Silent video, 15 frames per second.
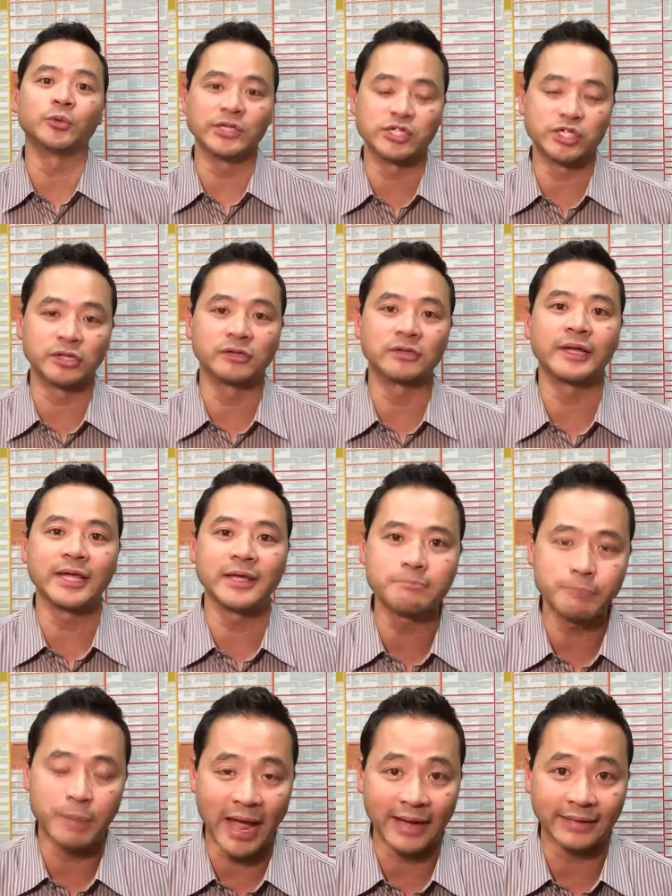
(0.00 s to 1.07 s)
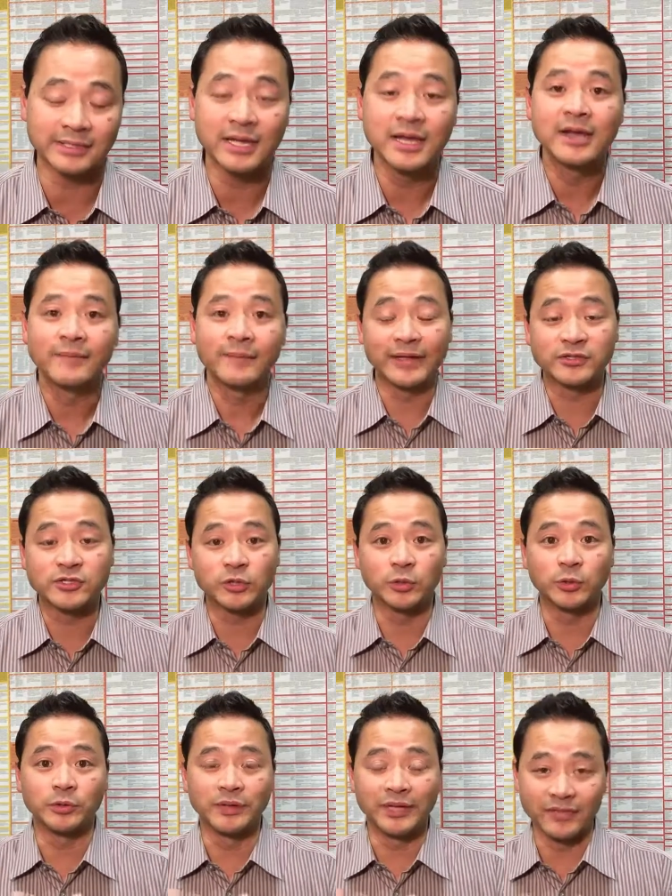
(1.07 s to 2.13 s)
original impact. And
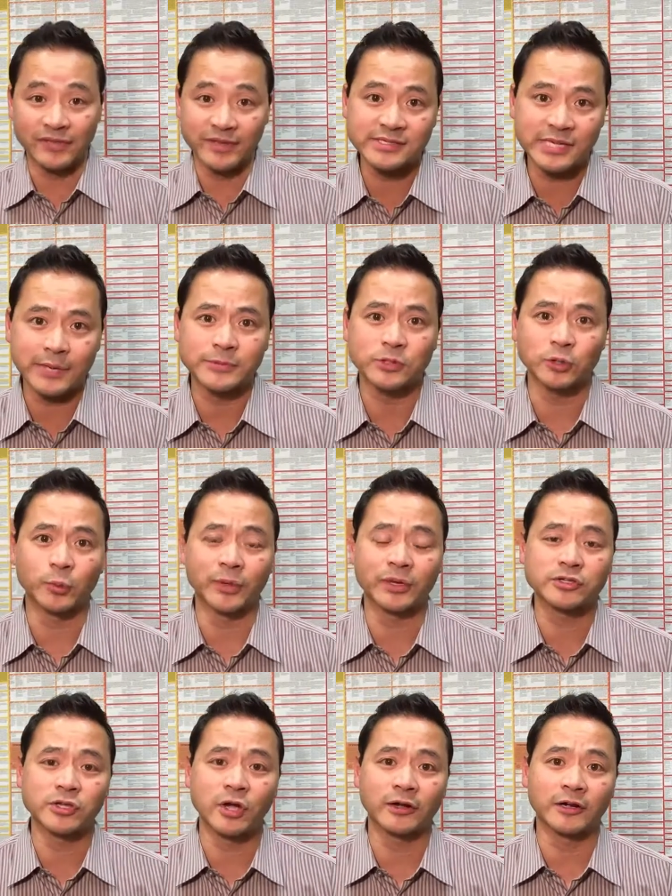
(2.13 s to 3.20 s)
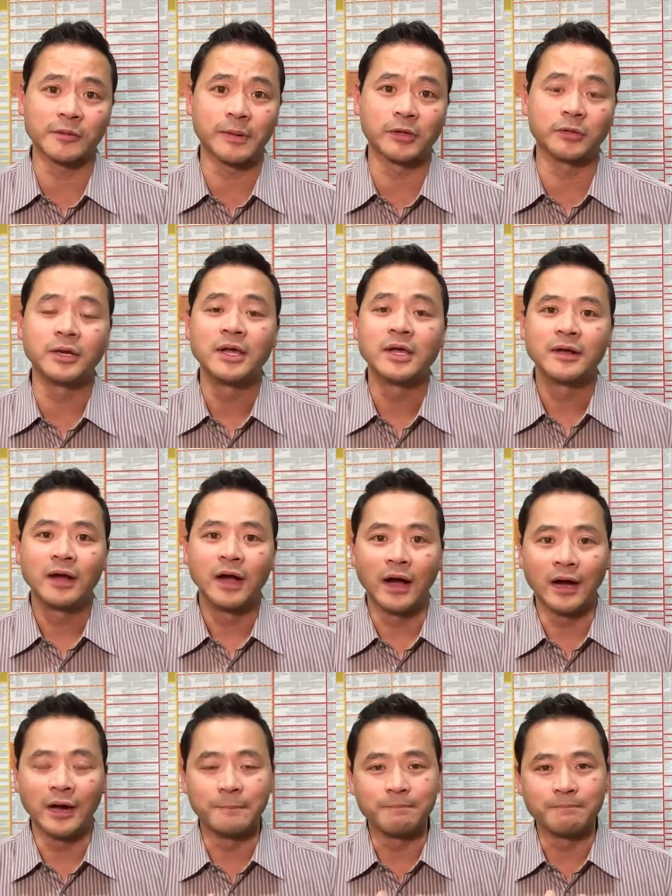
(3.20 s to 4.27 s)
so in this episode, we're going to talk about
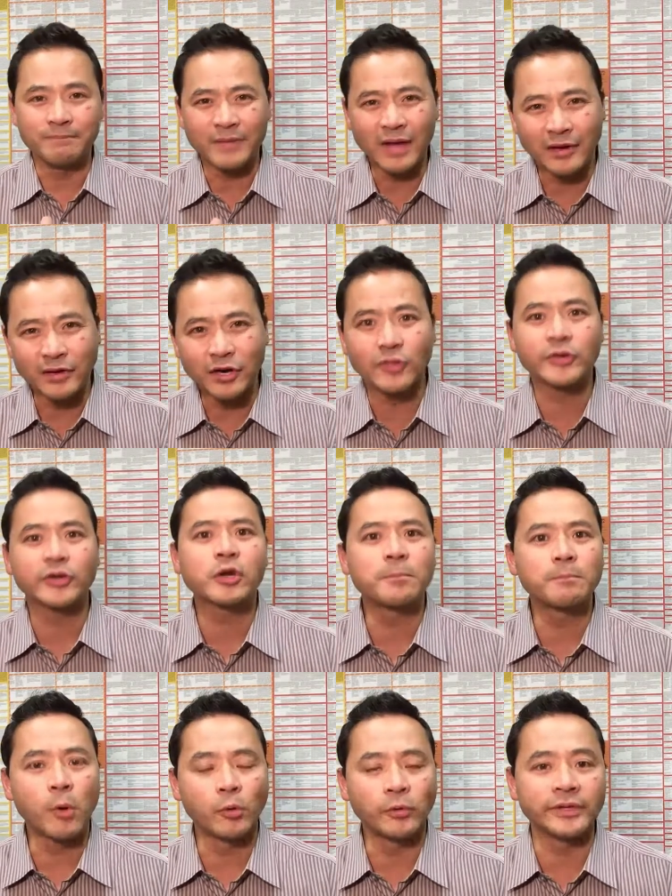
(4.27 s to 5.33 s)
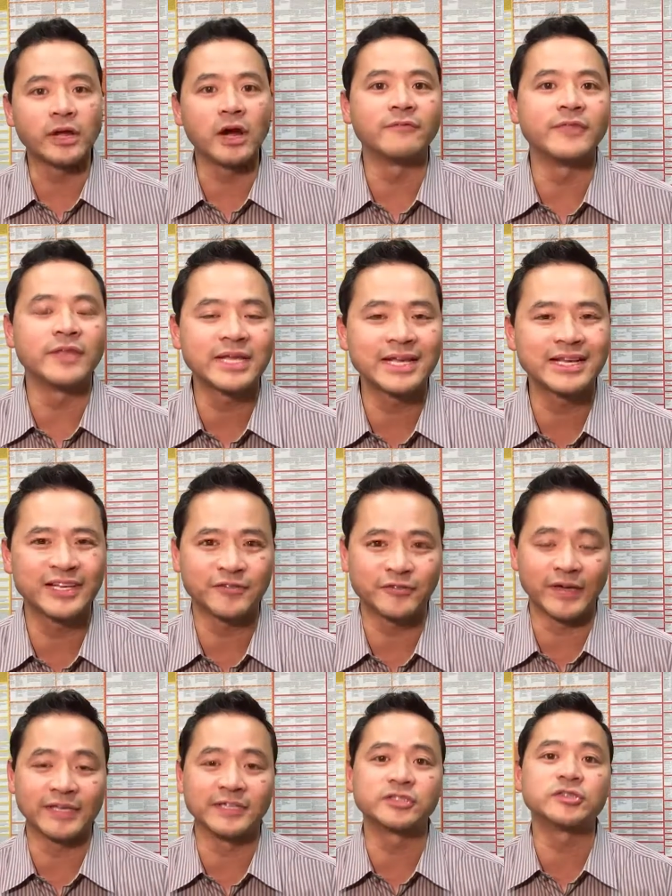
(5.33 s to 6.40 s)
another component of the healing
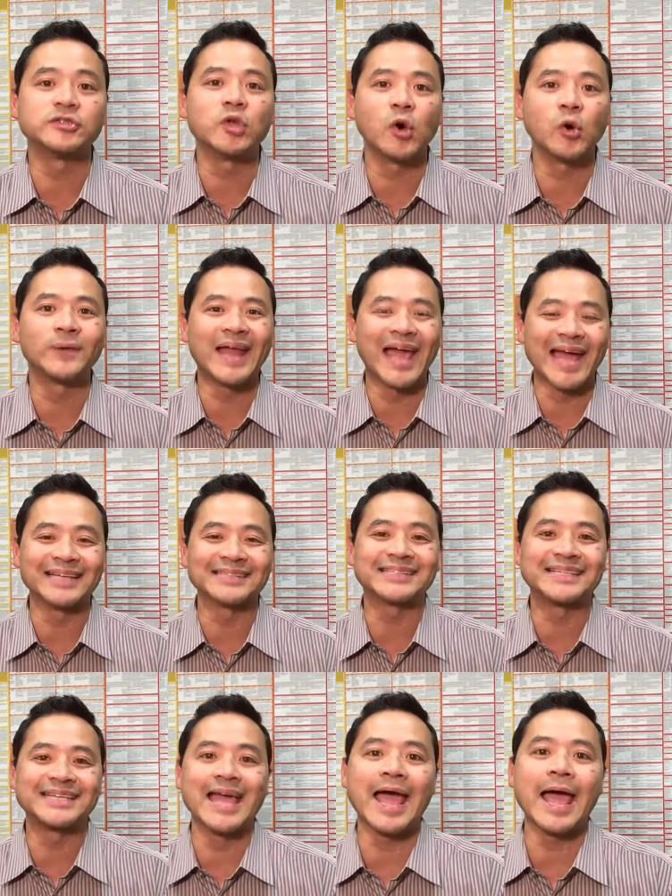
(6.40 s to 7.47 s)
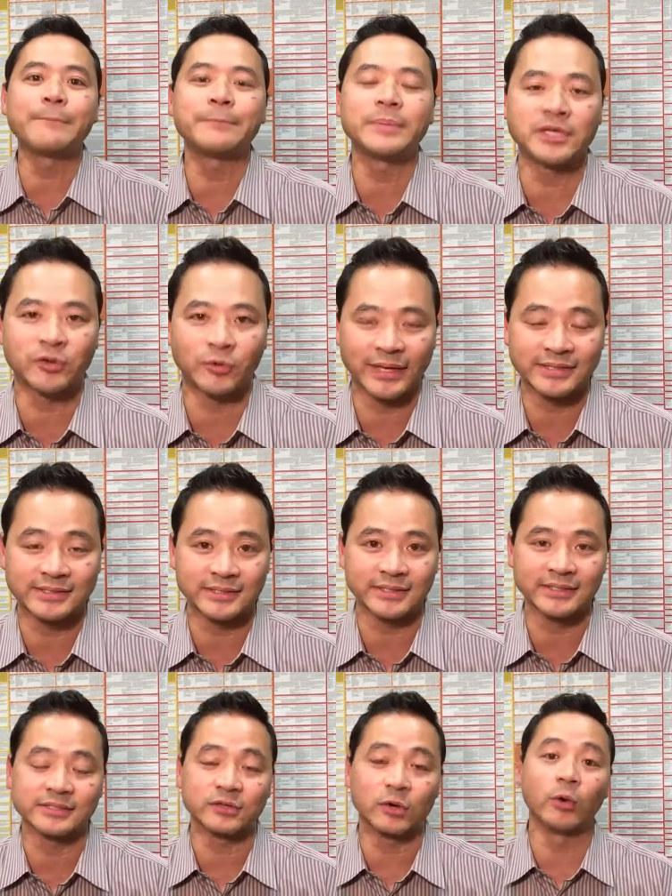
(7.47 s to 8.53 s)
phase known as the
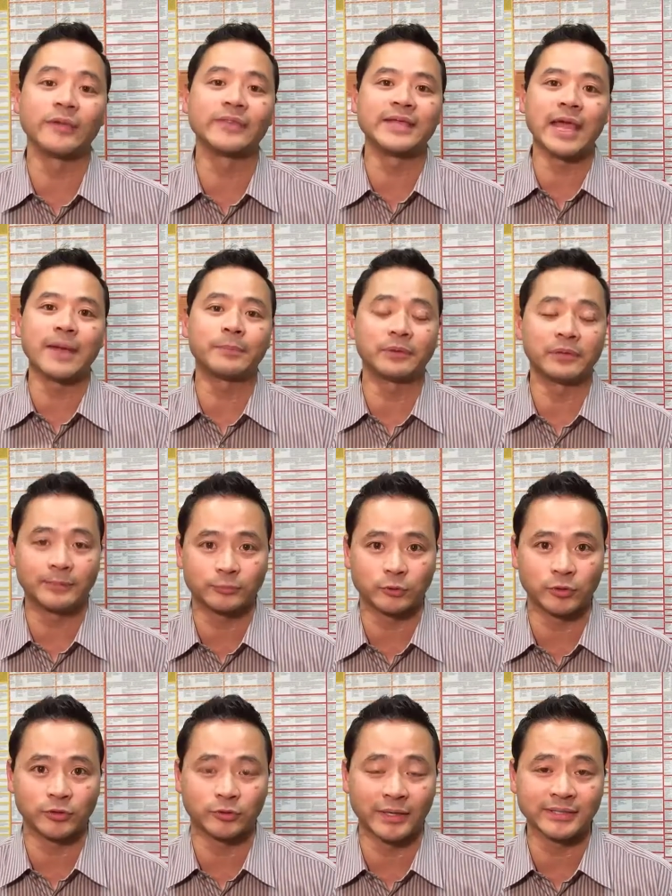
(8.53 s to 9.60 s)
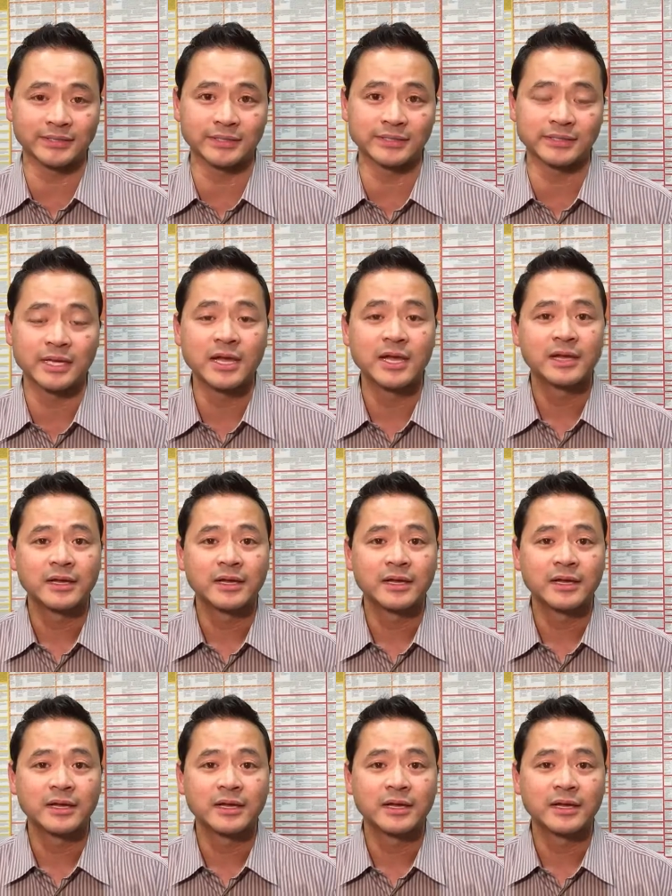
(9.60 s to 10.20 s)
Epi-crisis, or the epileptoid crisis.